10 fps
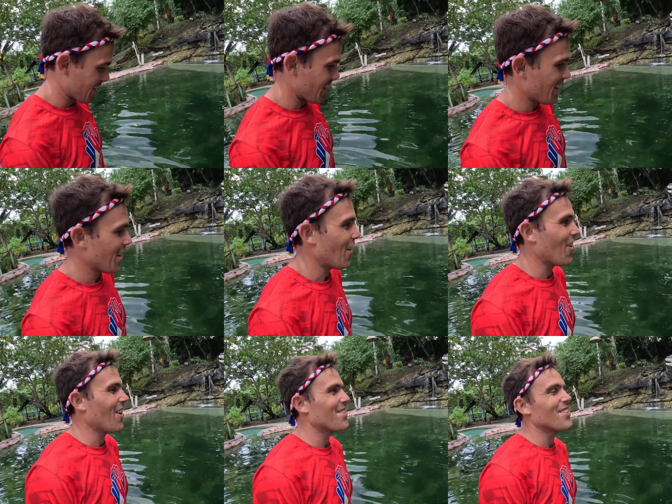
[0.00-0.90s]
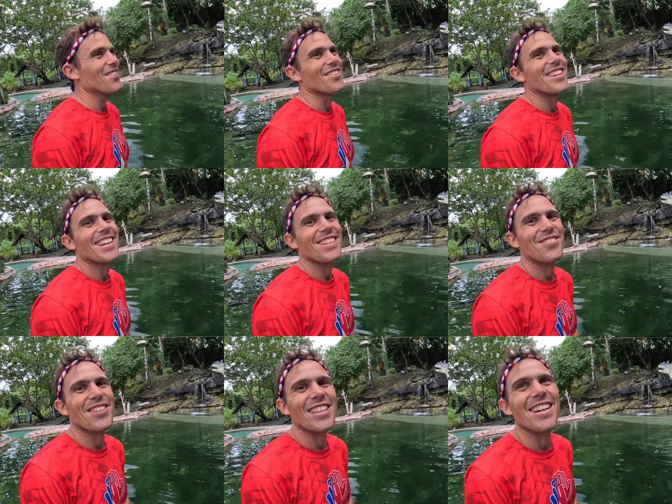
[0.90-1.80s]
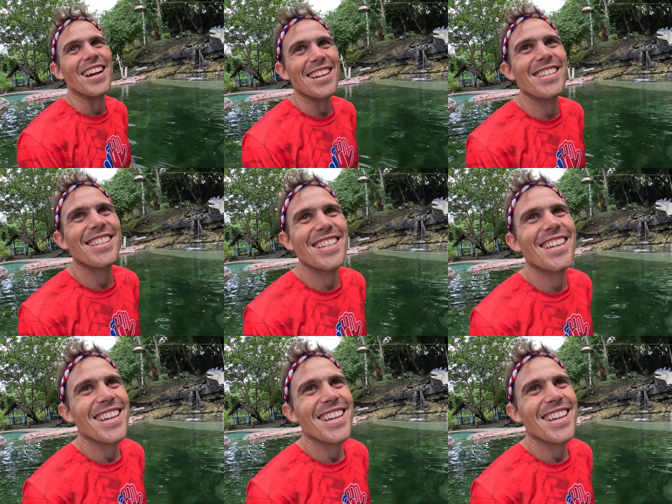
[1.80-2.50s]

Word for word: Yeah? Oh, dude, it's really nice.